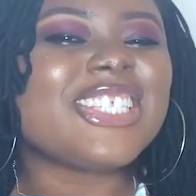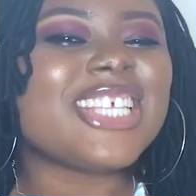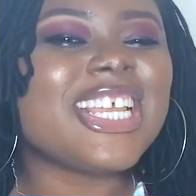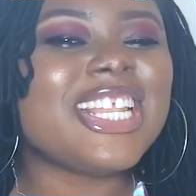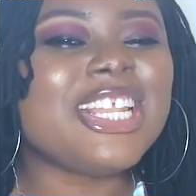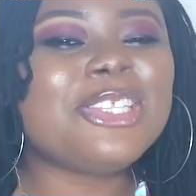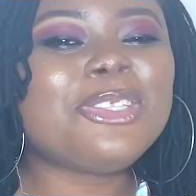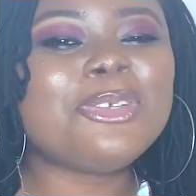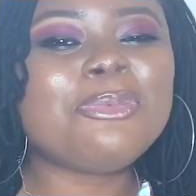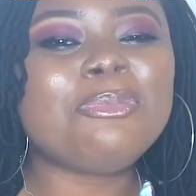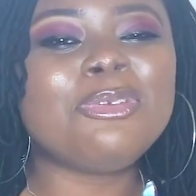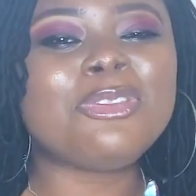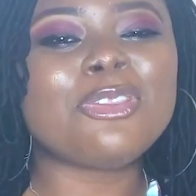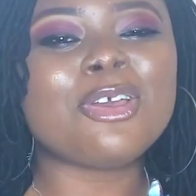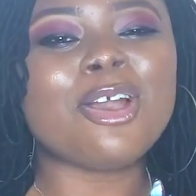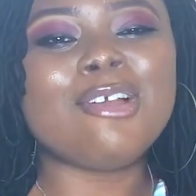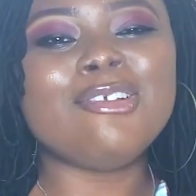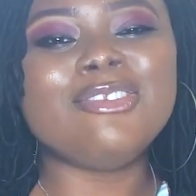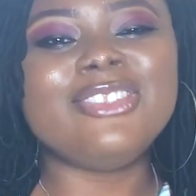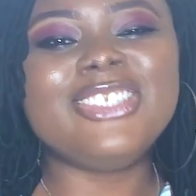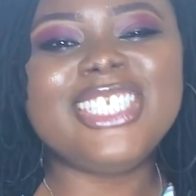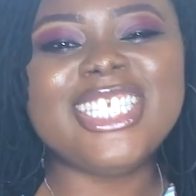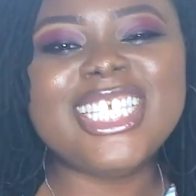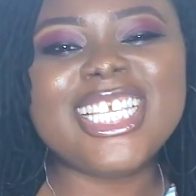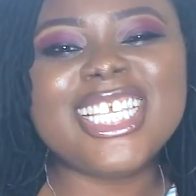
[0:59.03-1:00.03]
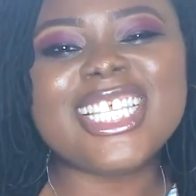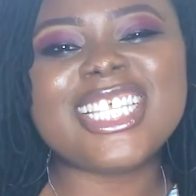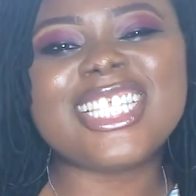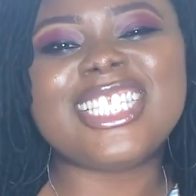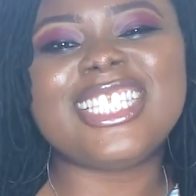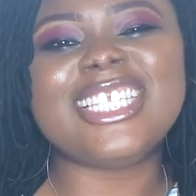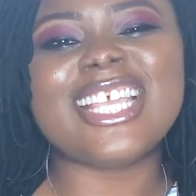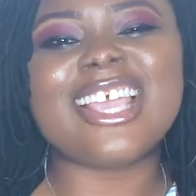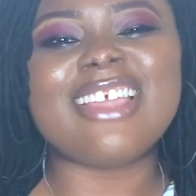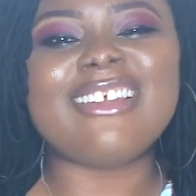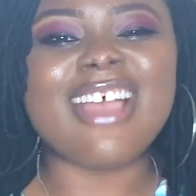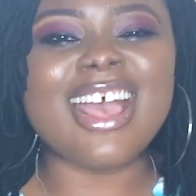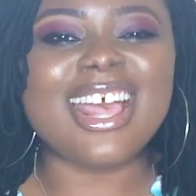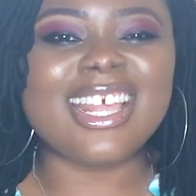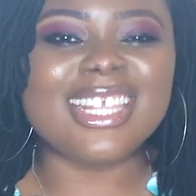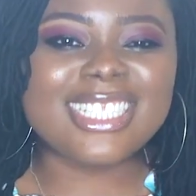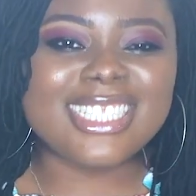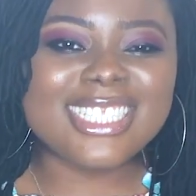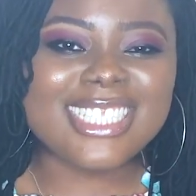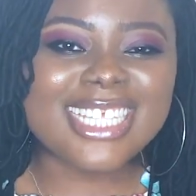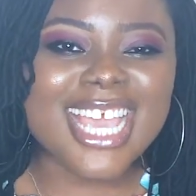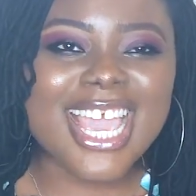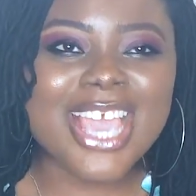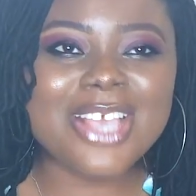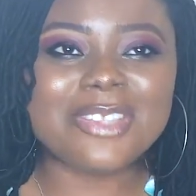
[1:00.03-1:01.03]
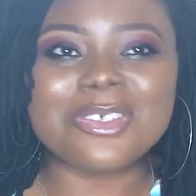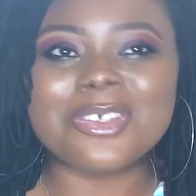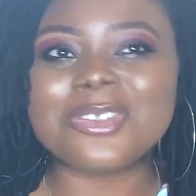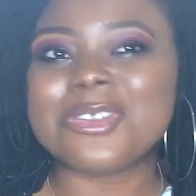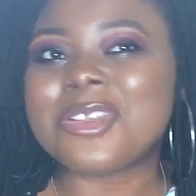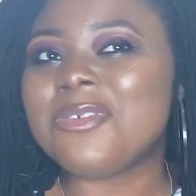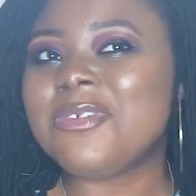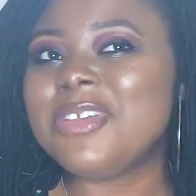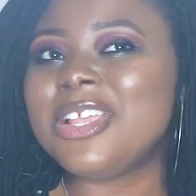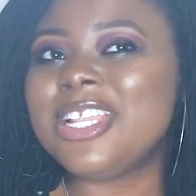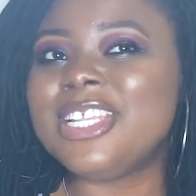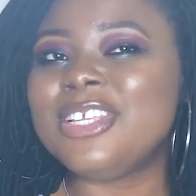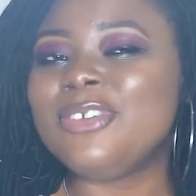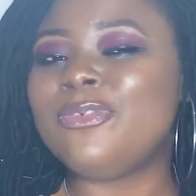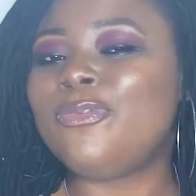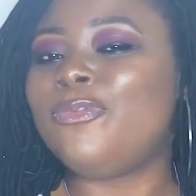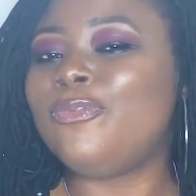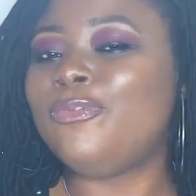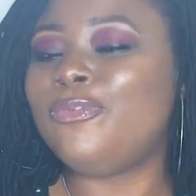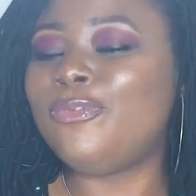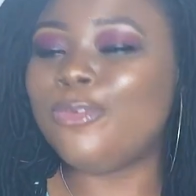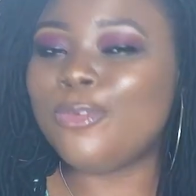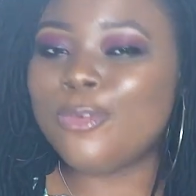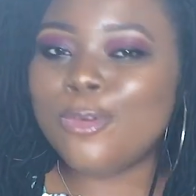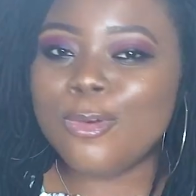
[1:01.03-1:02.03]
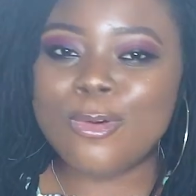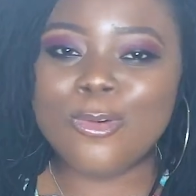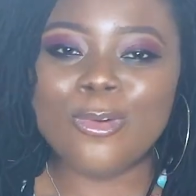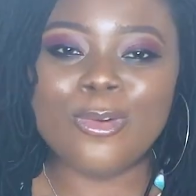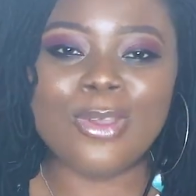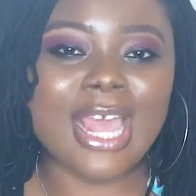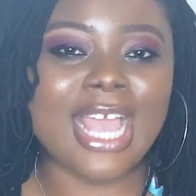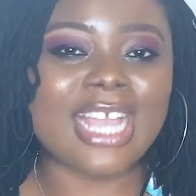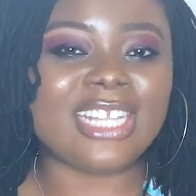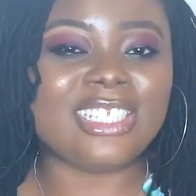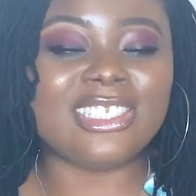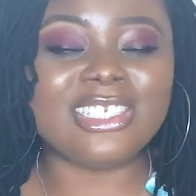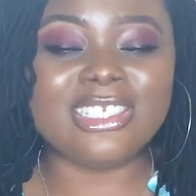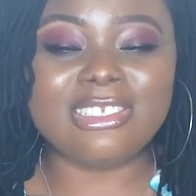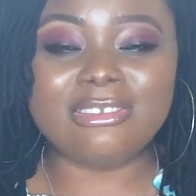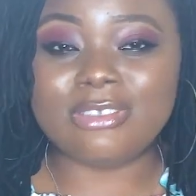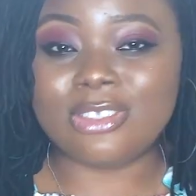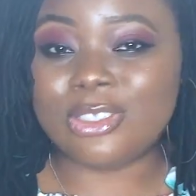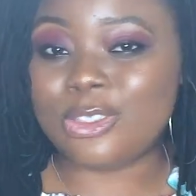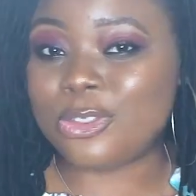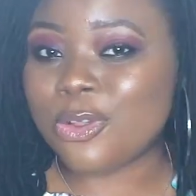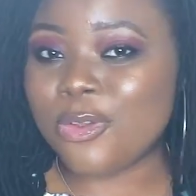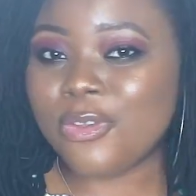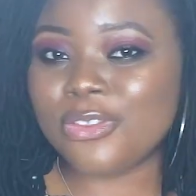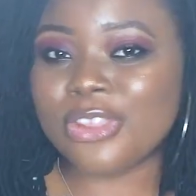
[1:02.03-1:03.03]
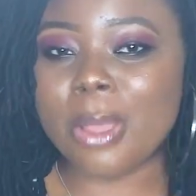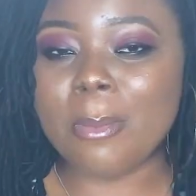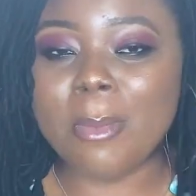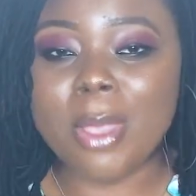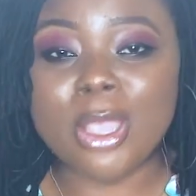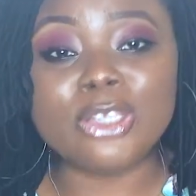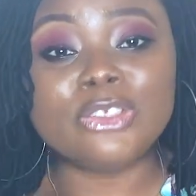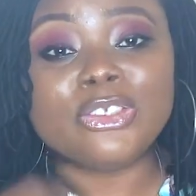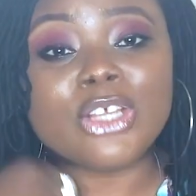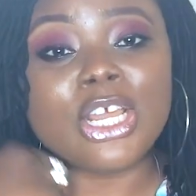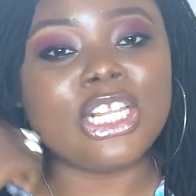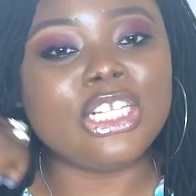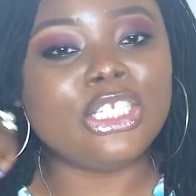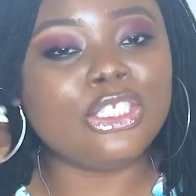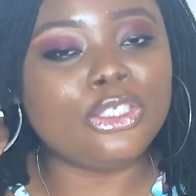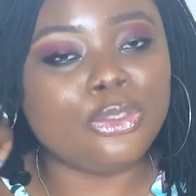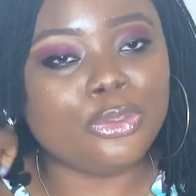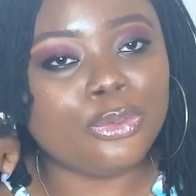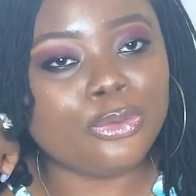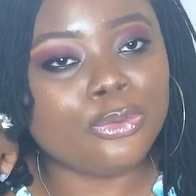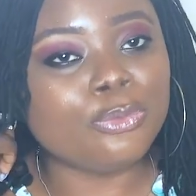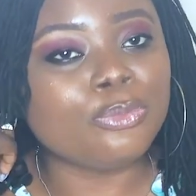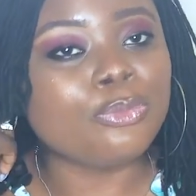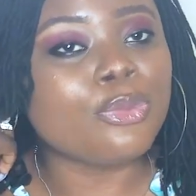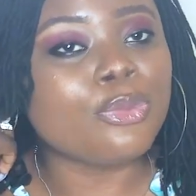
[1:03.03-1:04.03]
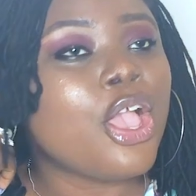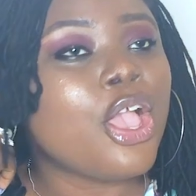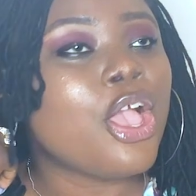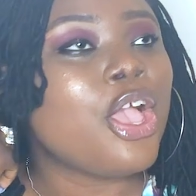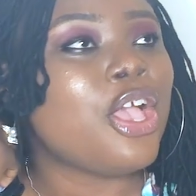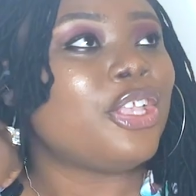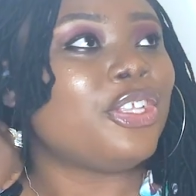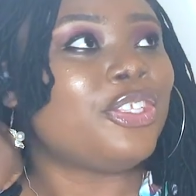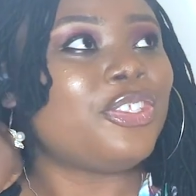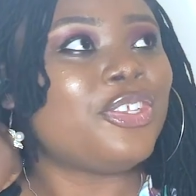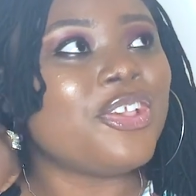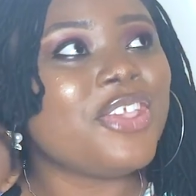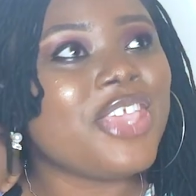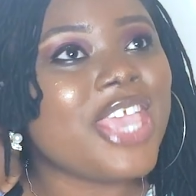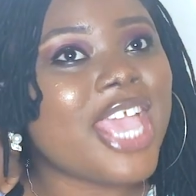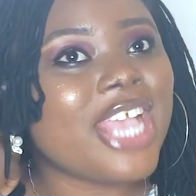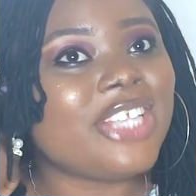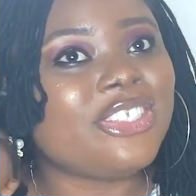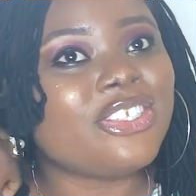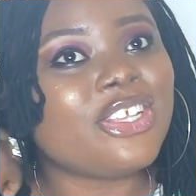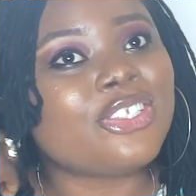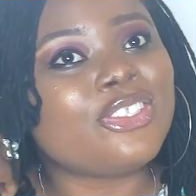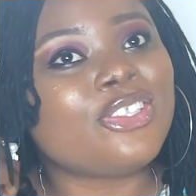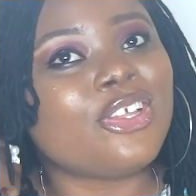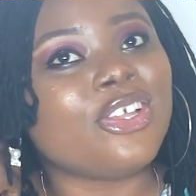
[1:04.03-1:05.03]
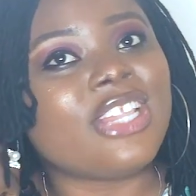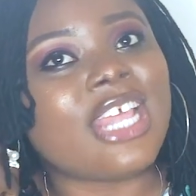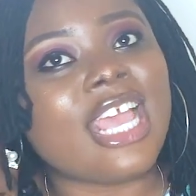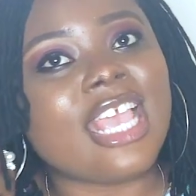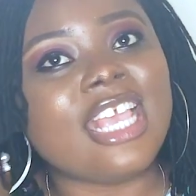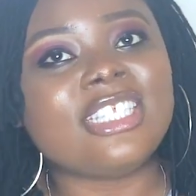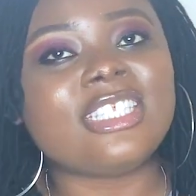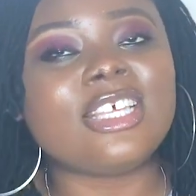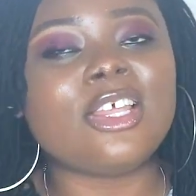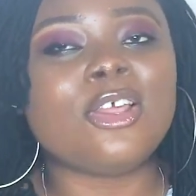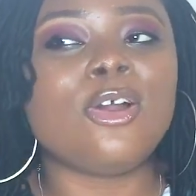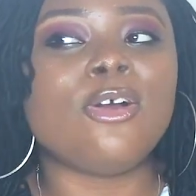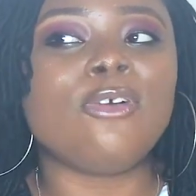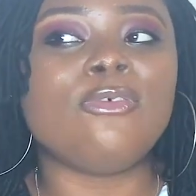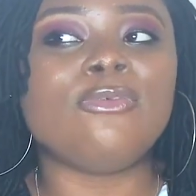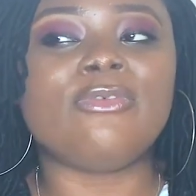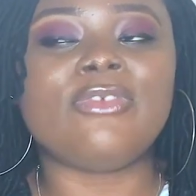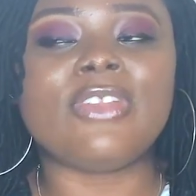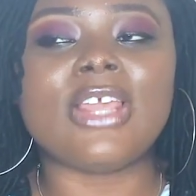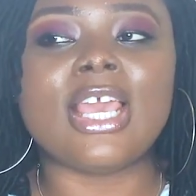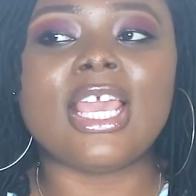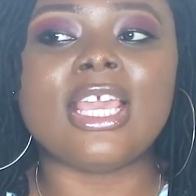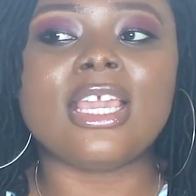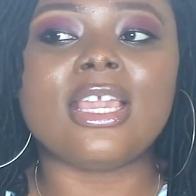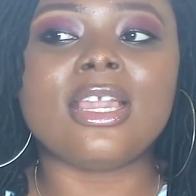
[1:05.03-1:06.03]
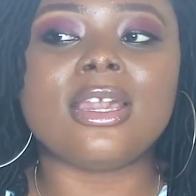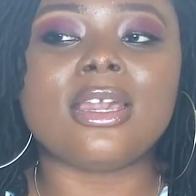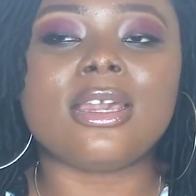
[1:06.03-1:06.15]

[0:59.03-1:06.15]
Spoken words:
a little bit of gist here and there. It was not really full like the story time I usually do. So yeah, I just thought that instead of I